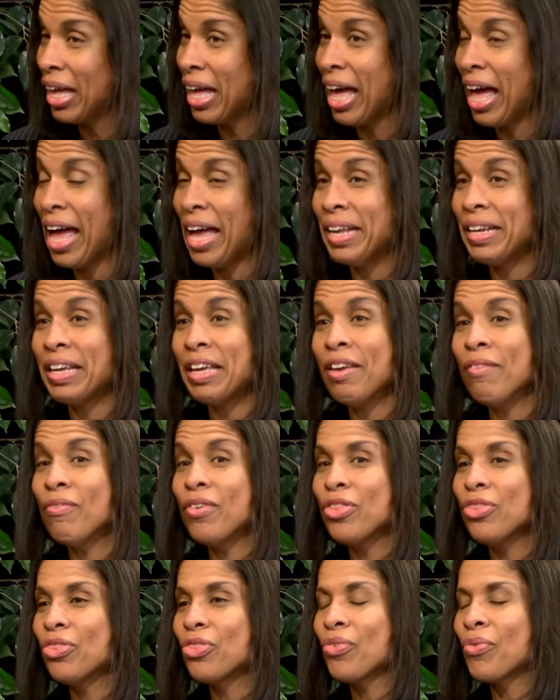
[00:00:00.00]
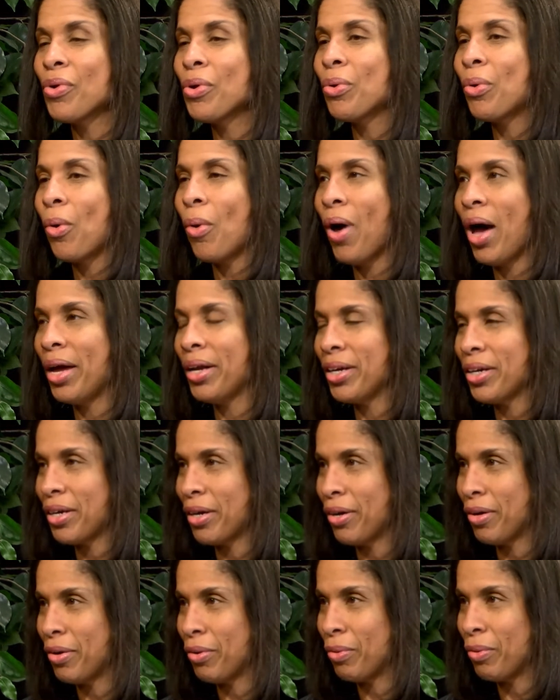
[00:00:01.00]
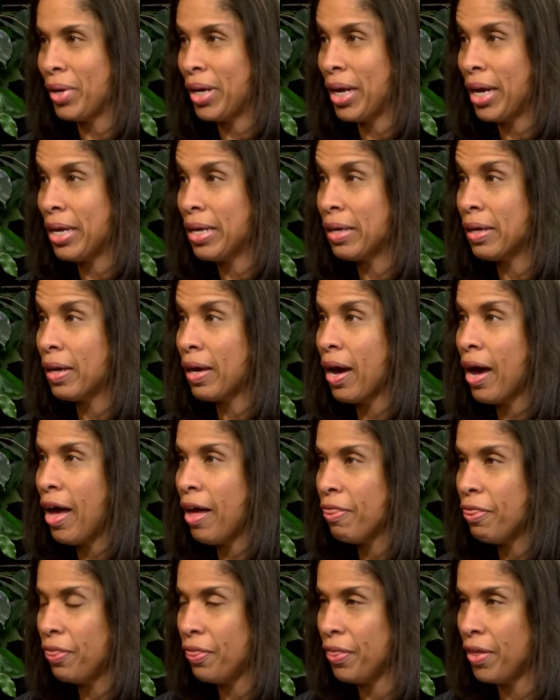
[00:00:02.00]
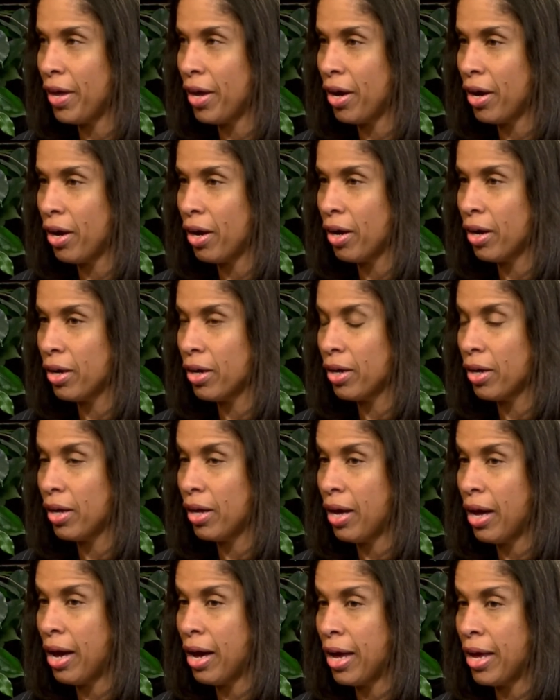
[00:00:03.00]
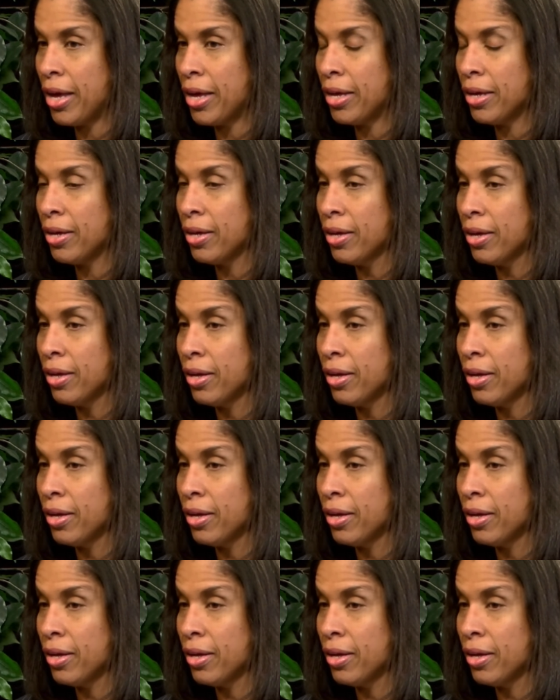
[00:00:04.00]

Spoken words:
And even through Quantico, when I got there, I